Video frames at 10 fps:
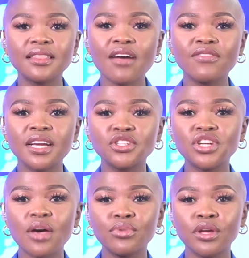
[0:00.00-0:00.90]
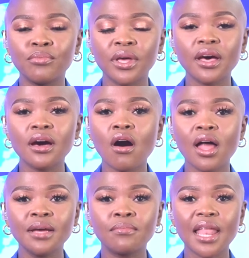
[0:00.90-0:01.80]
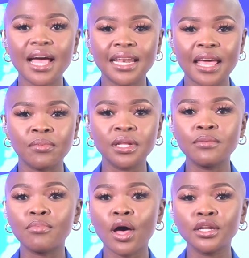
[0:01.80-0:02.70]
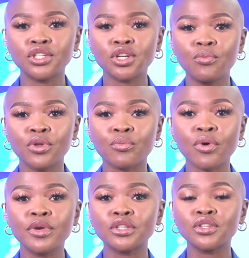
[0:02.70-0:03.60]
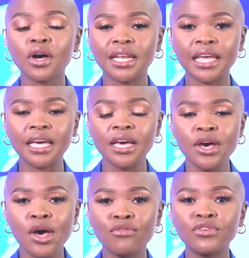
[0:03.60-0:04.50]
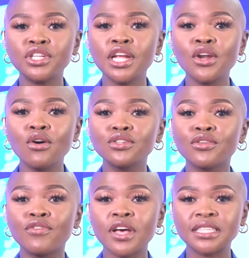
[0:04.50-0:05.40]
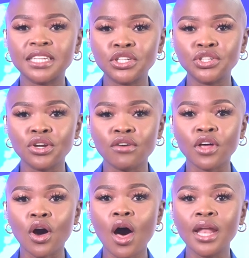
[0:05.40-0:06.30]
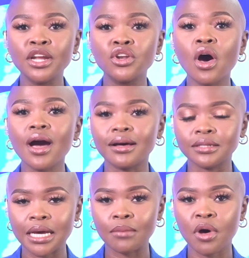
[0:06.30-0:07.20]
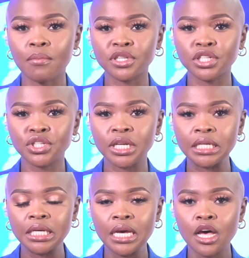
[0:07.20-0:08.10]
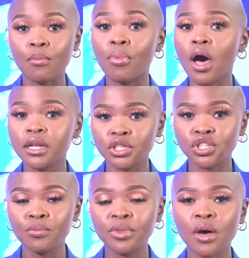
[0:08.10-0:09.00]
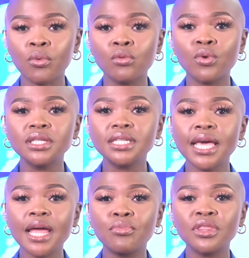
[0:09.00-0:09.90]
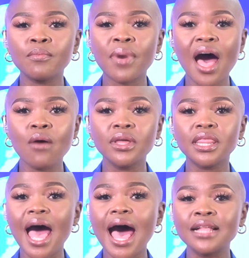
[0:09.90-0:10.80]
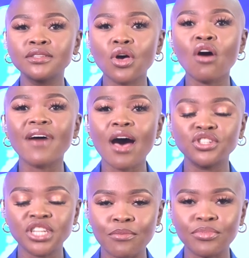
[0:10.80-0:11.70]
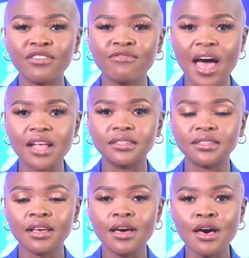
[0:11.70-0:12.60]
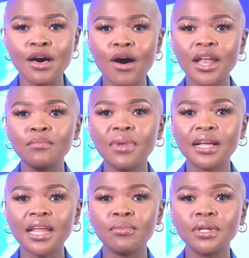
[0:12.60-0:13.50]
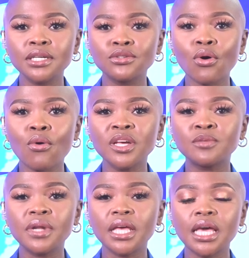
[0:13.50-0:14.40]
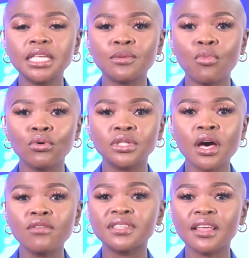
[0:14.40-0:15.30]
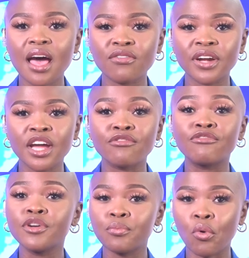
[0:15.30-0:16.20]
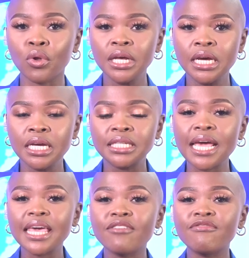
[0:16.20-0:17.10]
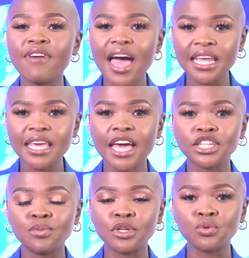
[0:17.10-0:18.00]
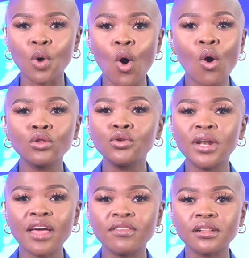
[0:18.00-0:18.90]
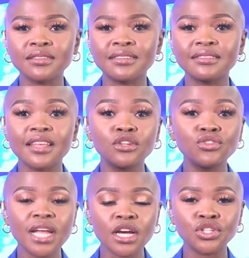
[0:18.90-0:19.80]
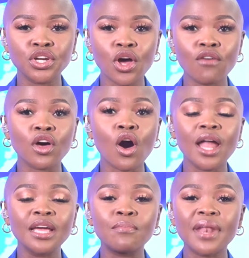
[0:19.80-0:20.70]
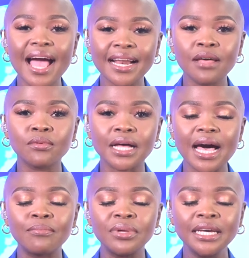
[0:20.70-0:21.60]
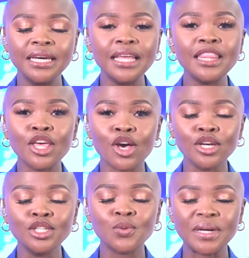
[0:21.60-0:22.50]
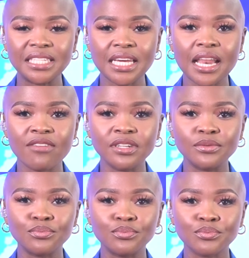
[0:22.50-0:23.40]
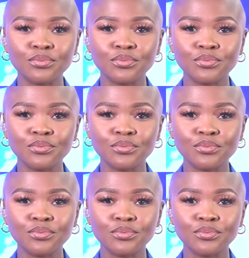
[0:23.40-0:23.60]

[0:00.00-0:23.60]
South Africa's champion beer, Carling Black Label, in partnership with the Premier Soccer League, officially launched the first edition of the Carling Knockout Cup competition, a partnership that will once again put the power in the hands of our champion fans. Carling Black Label has always been a key supporter of South African football, taking fan engagement to a whole new level since the introduction of the Carling Black Label Cup in the year 2011.